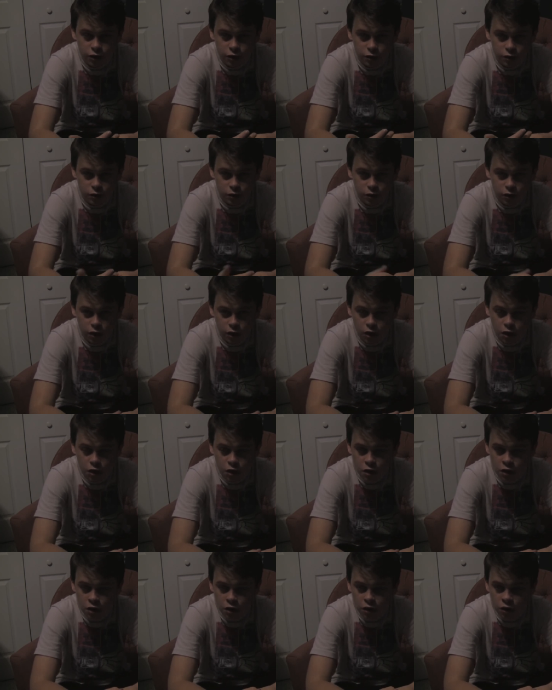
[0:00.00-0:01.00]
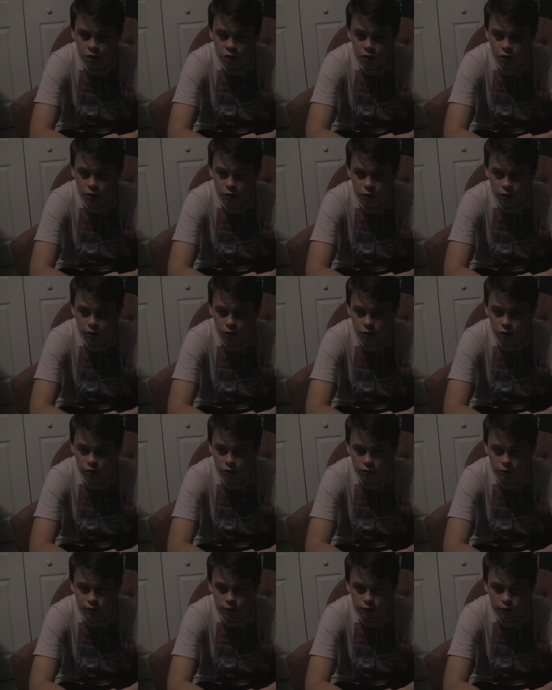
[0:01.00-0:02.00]

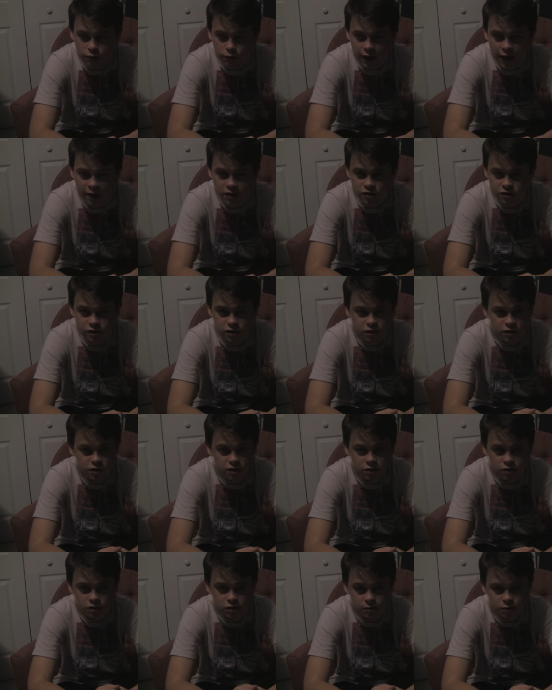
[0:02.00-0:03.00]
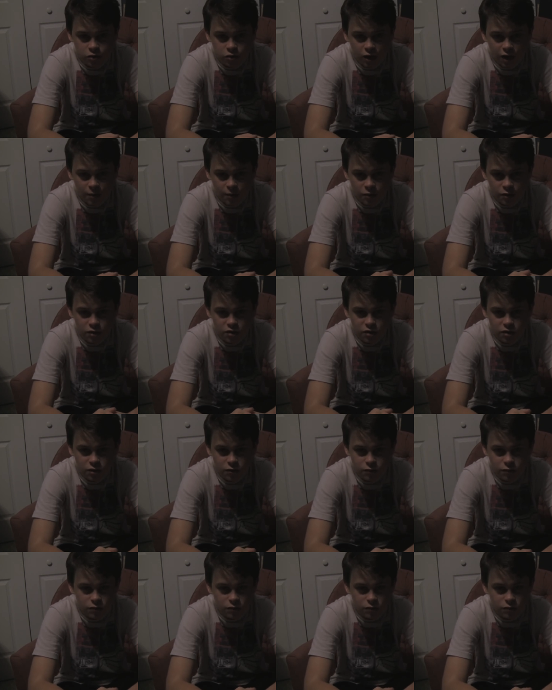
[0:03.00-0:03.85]
1,000 subscribers.